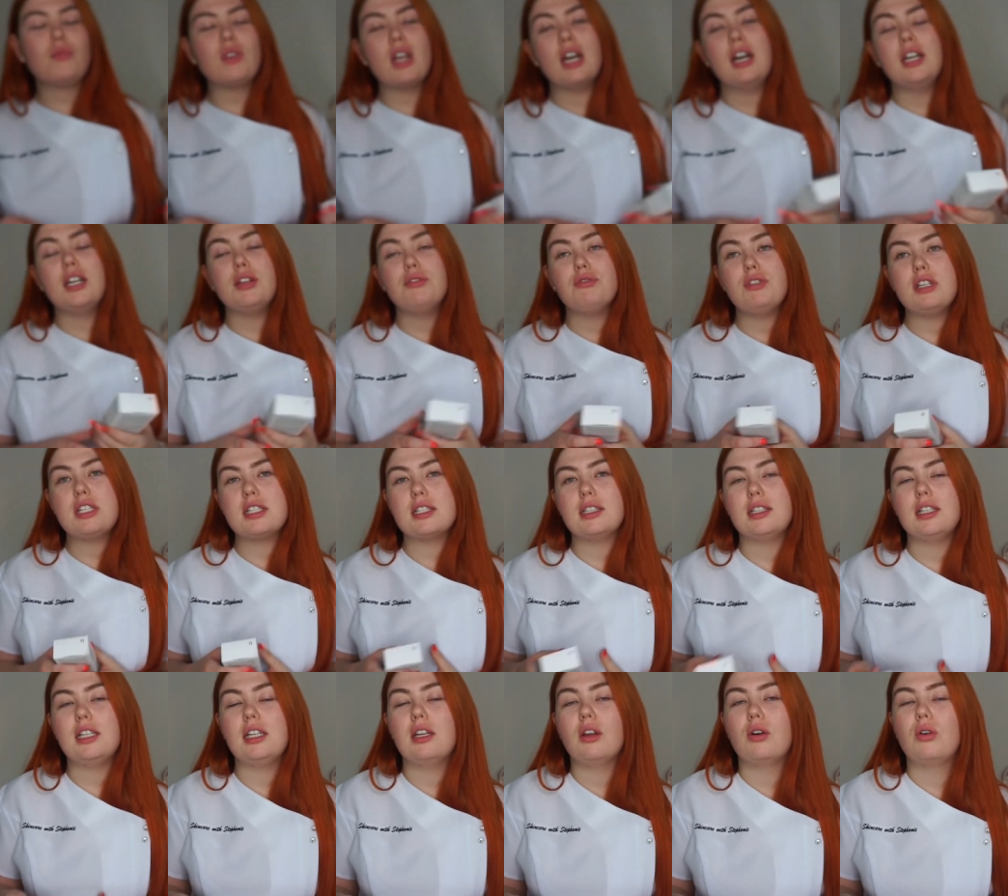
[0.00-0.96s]
And it
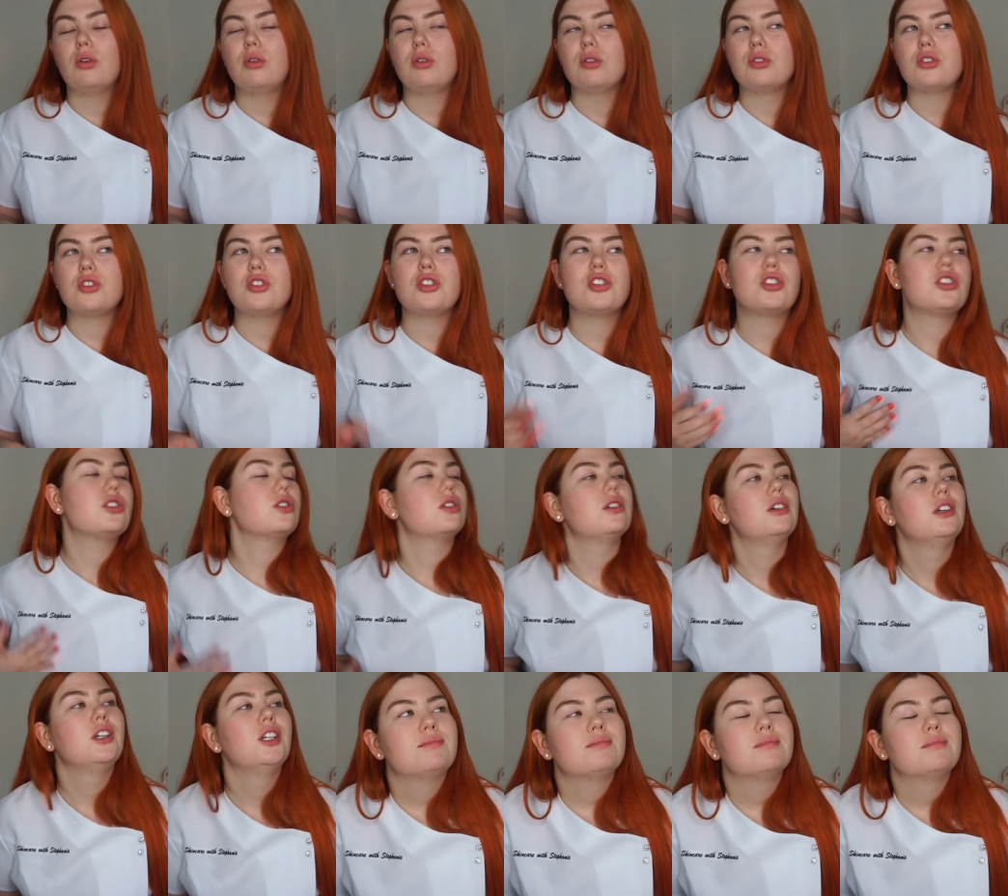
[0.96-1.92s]
recently
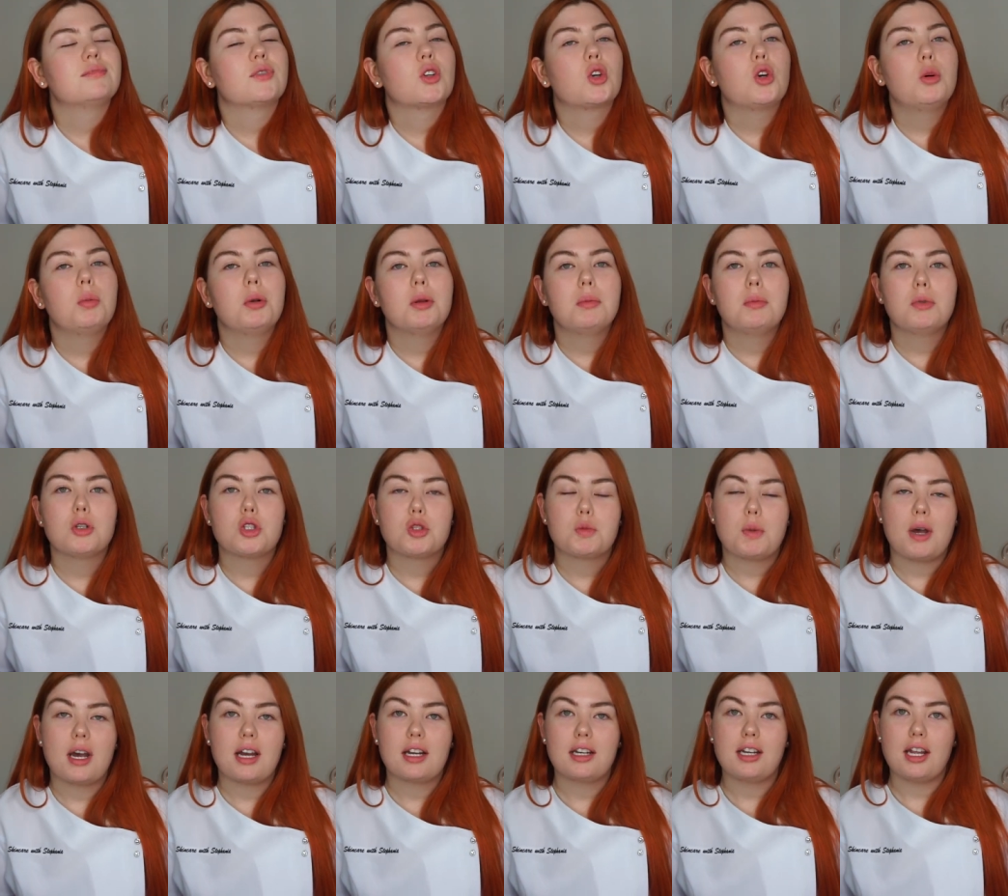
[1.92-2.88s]
launched a couple of months
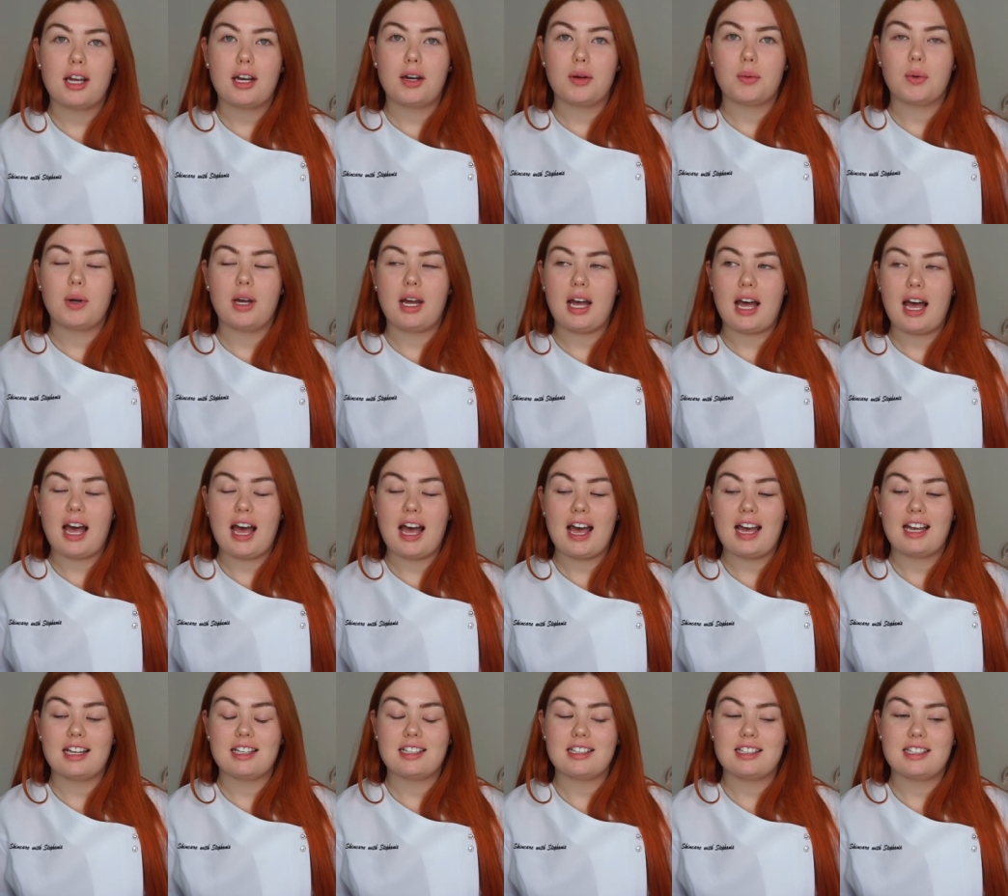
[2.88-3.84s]
back now,
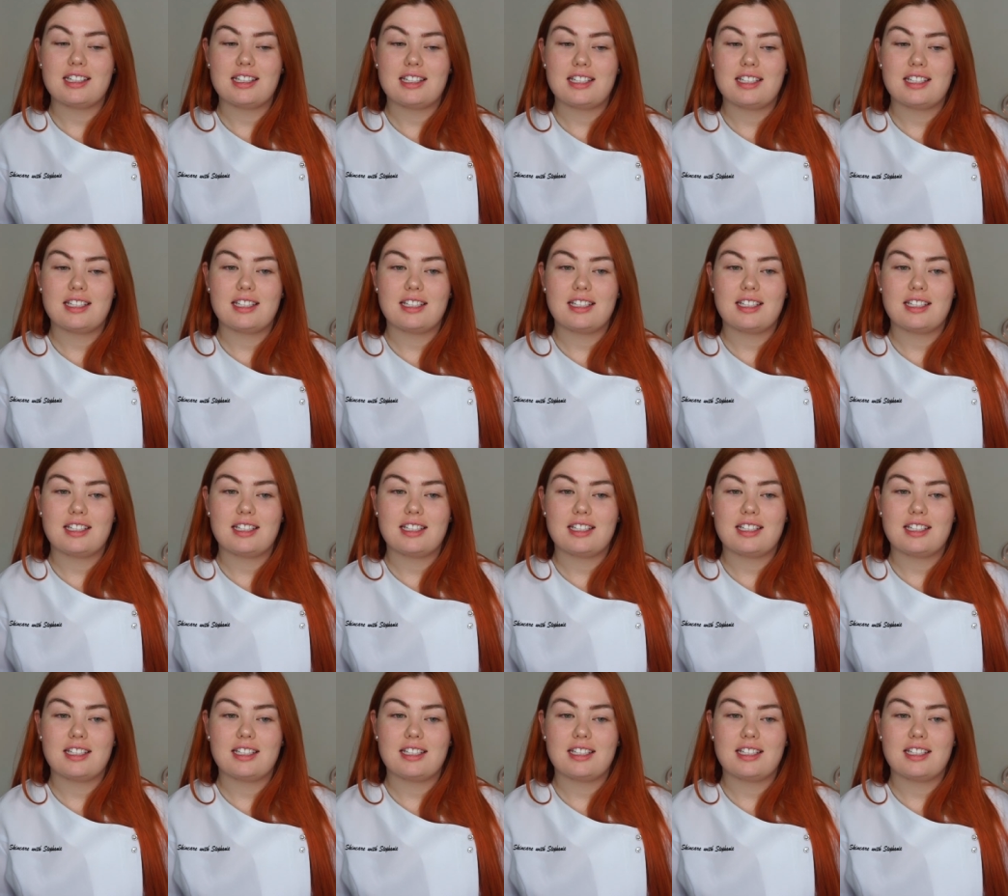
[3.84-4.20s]
and